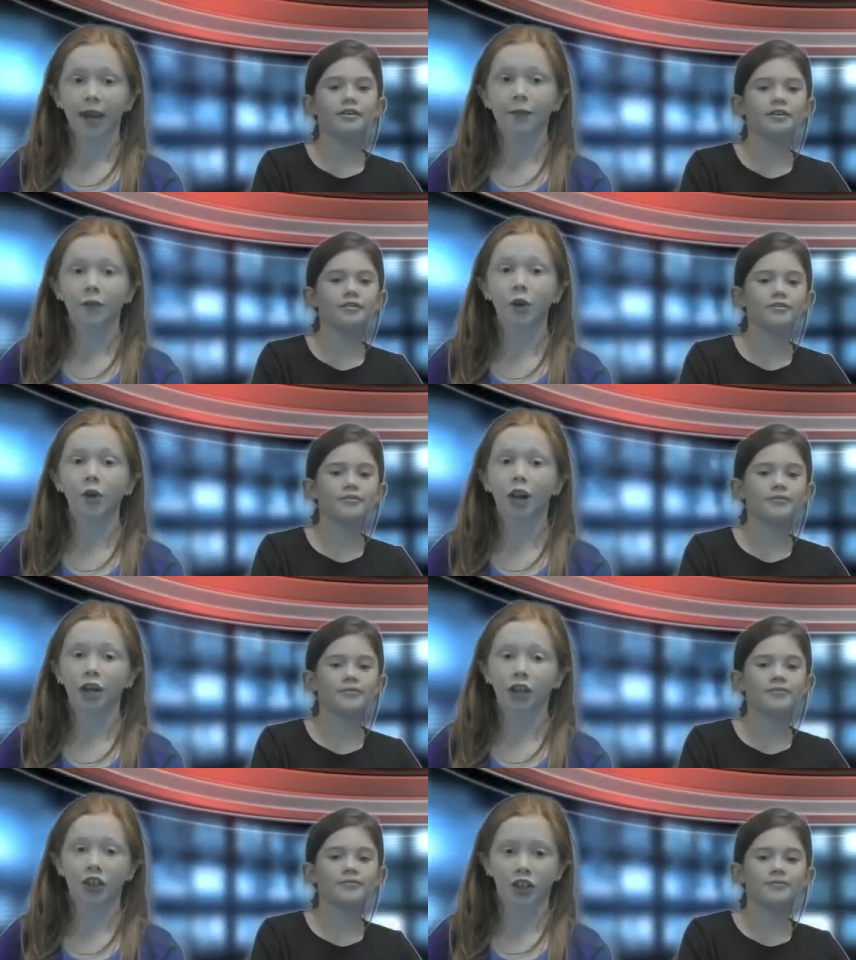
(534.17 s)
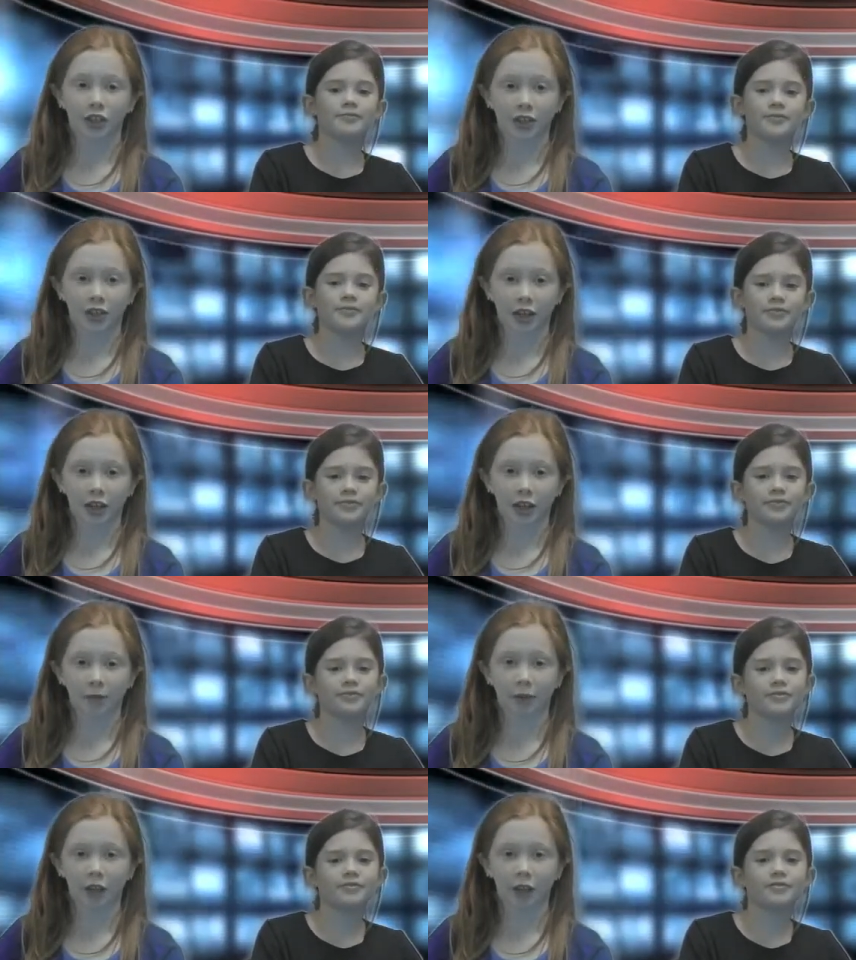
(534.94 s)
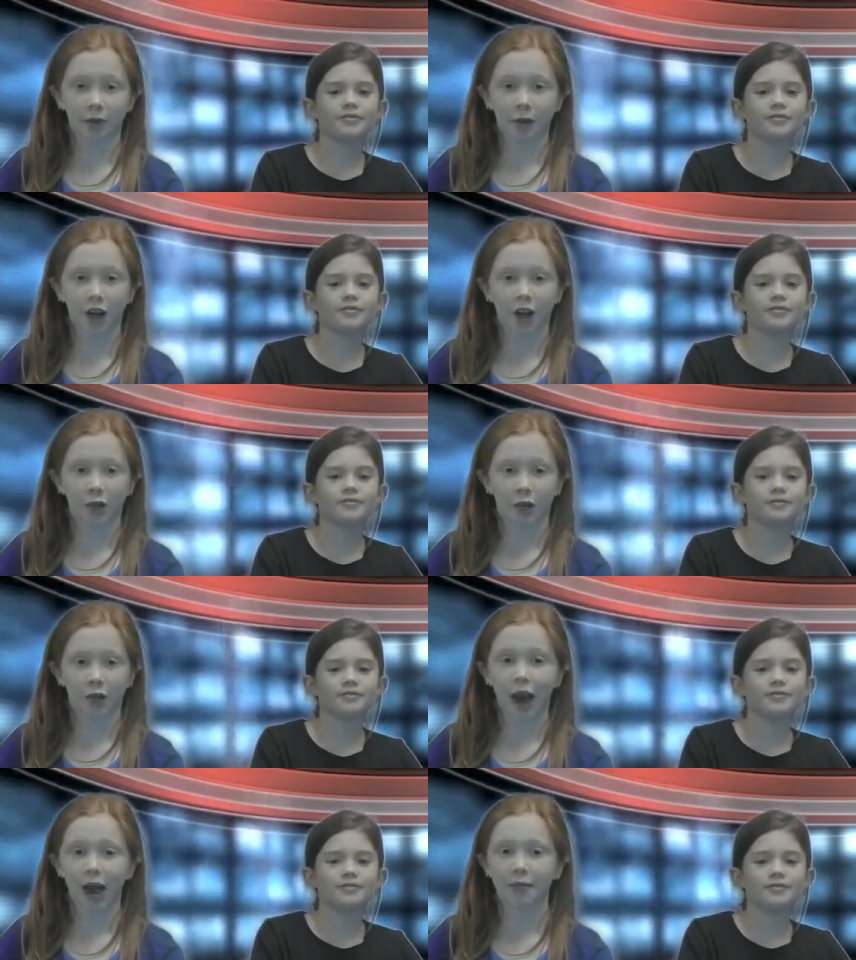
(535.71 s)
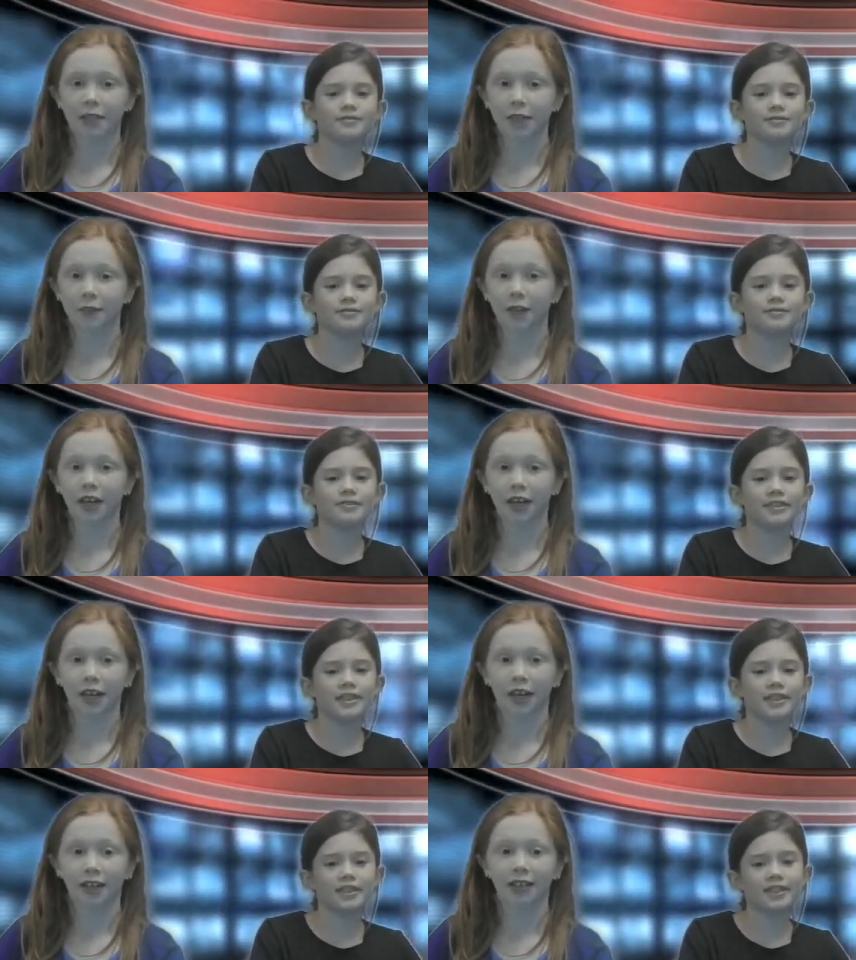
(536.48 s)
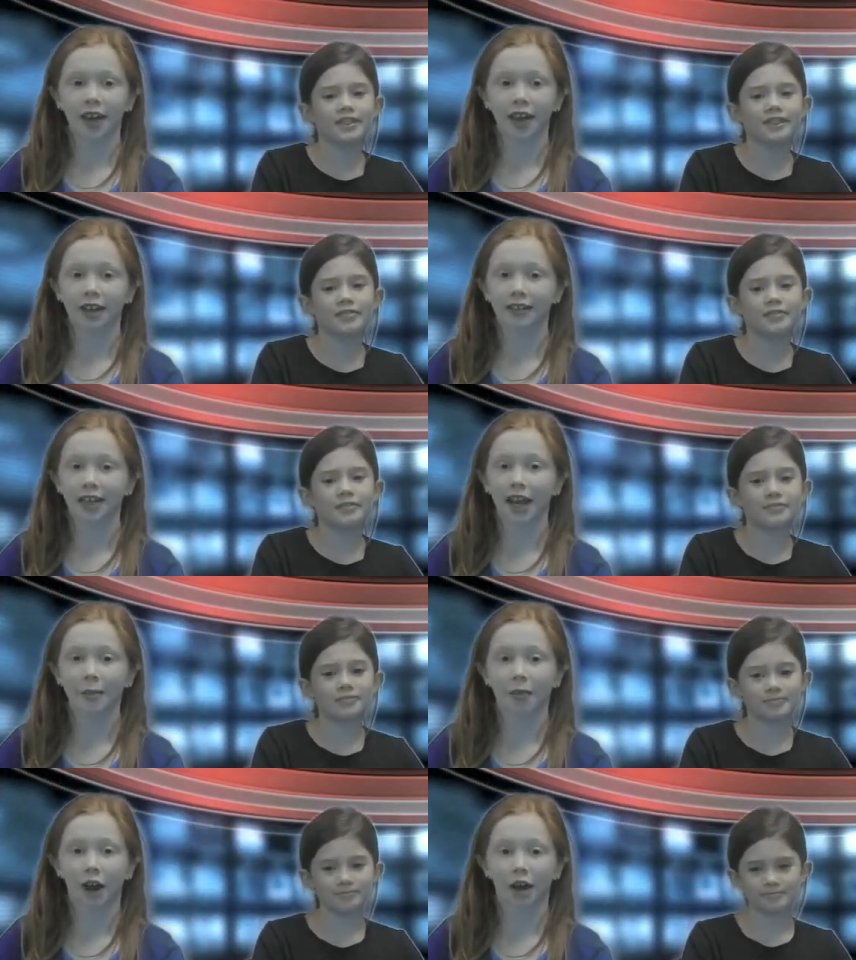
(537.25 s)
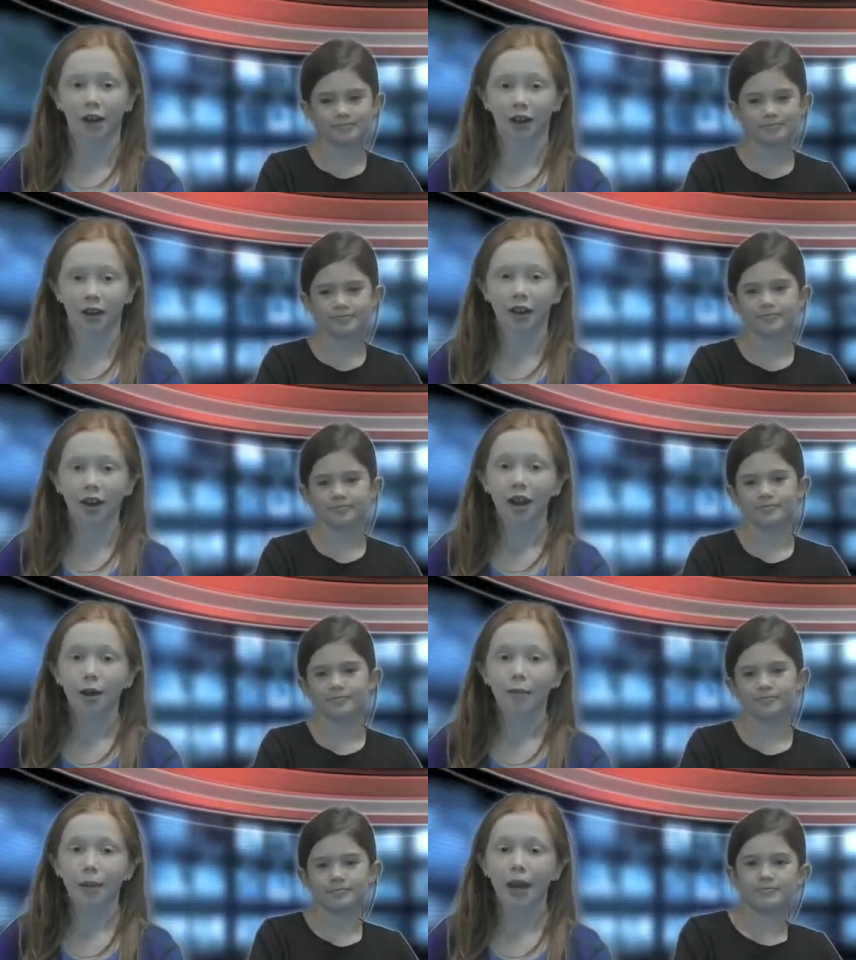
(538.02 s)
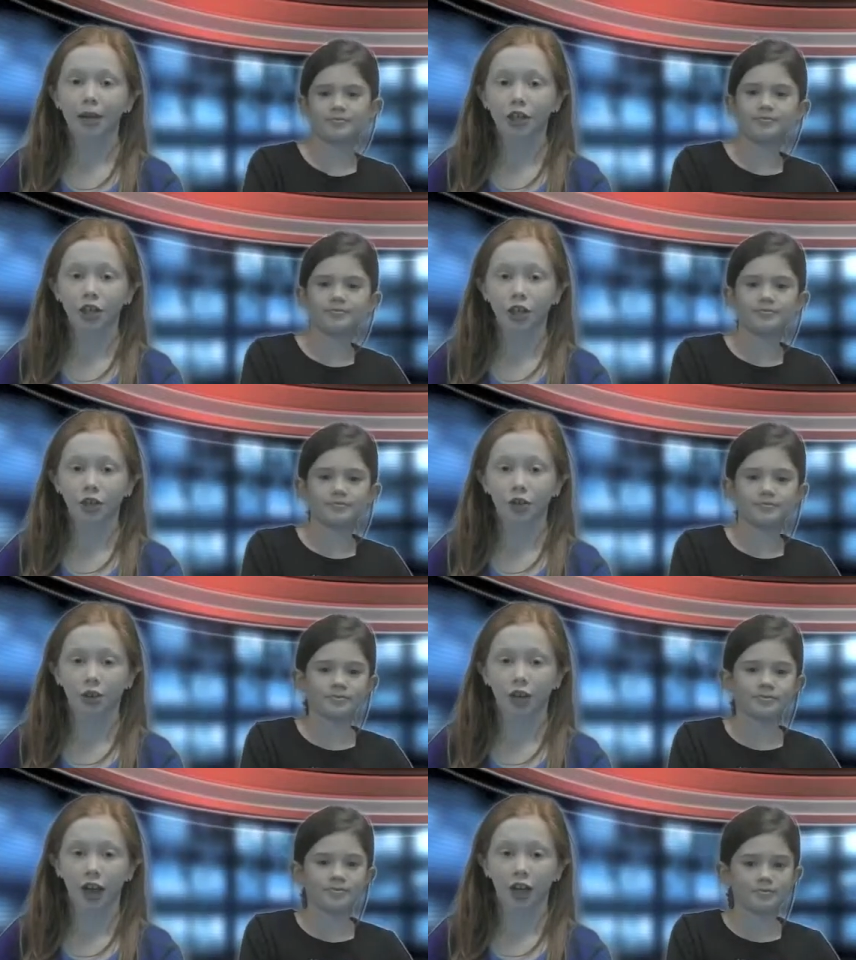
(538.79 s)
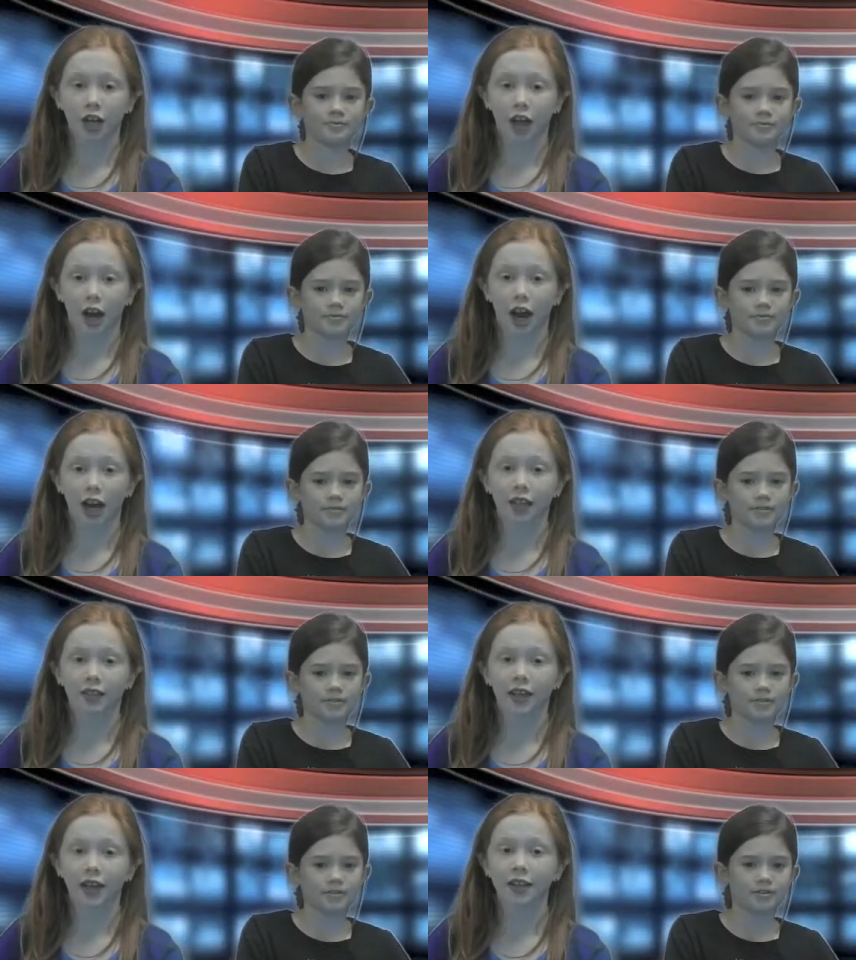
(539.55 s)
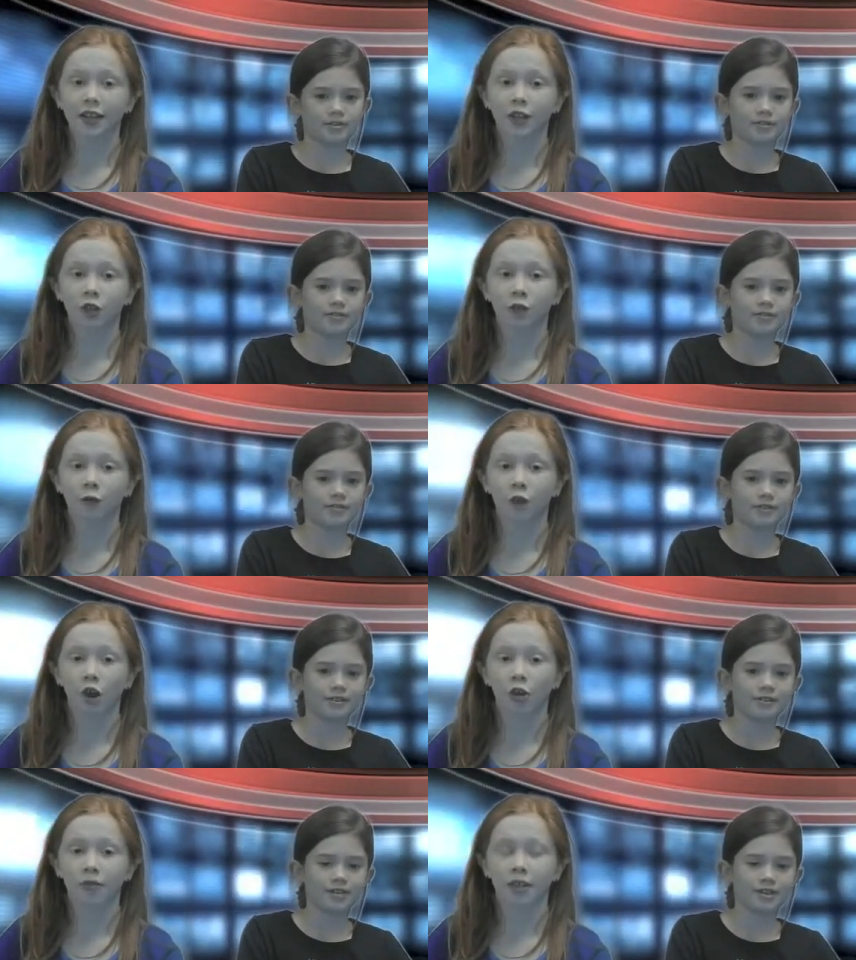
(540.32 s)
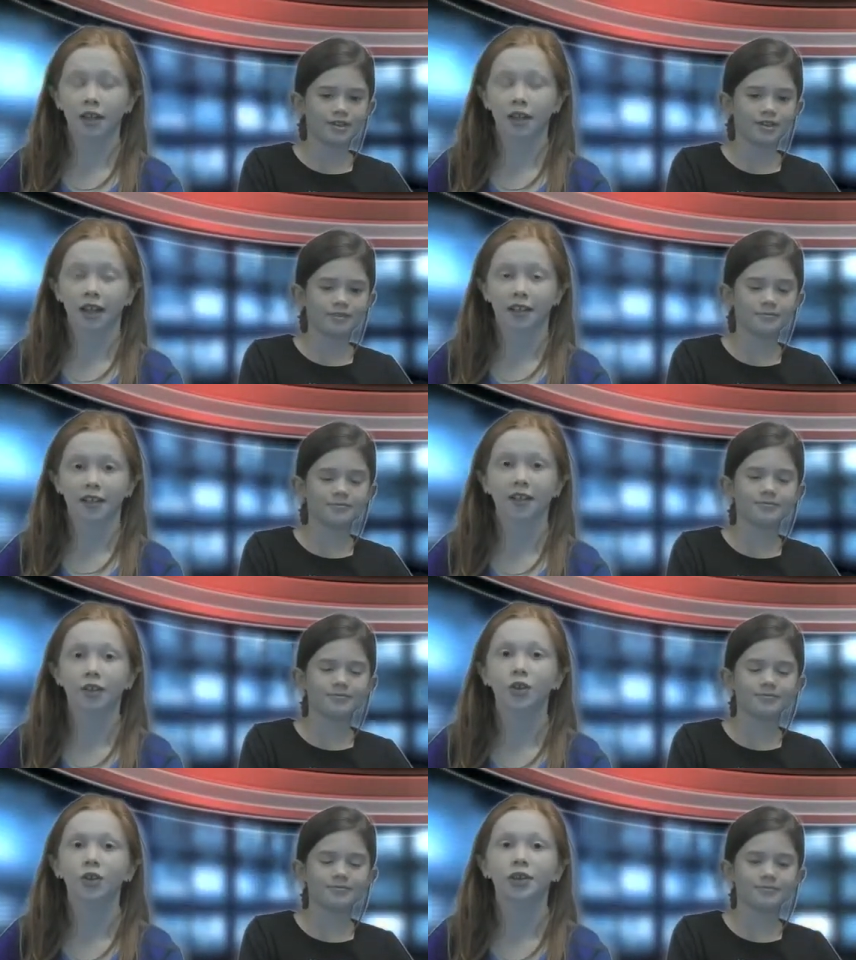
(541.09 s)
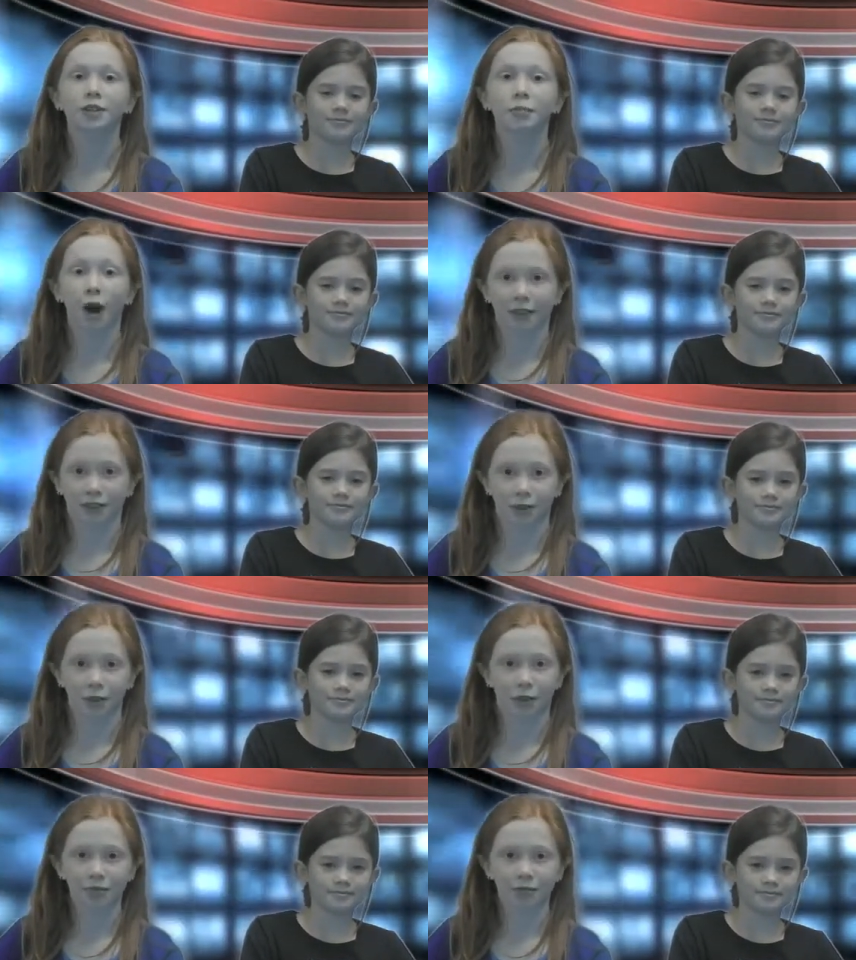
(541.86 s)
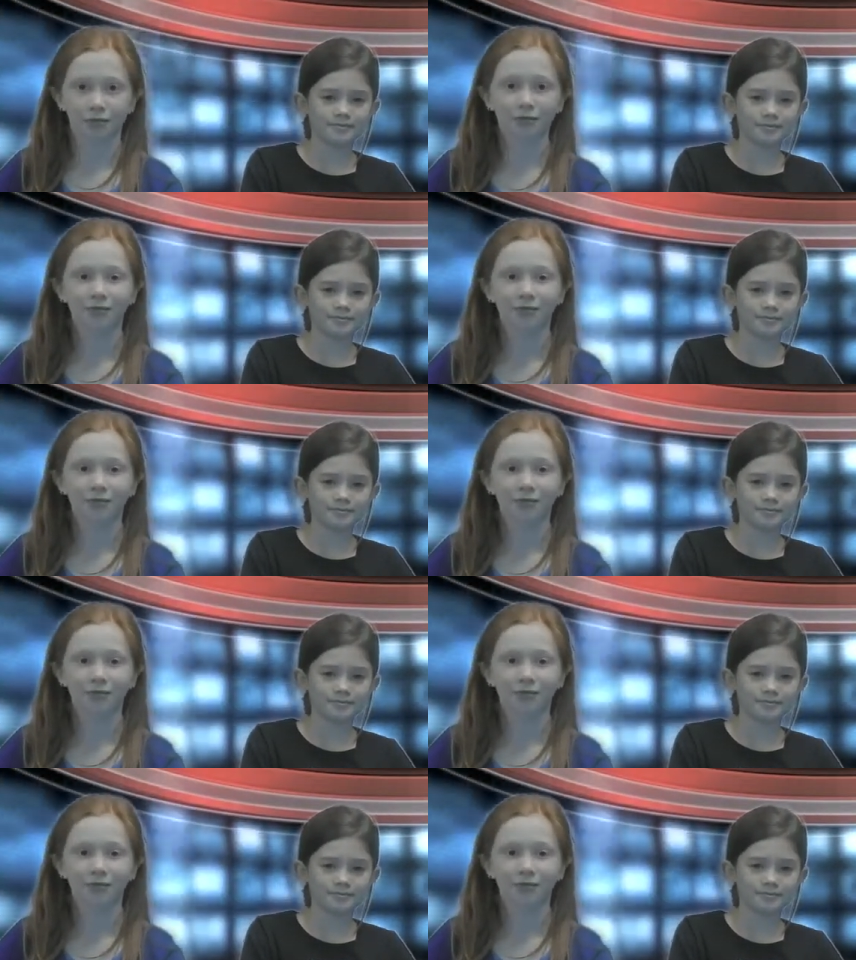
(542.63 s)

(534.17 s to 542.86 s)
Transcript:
Speaker 1: If you are interested in being part of WAB TV next ASA block, make sure you get your ASA 2 forms in as soon as possible.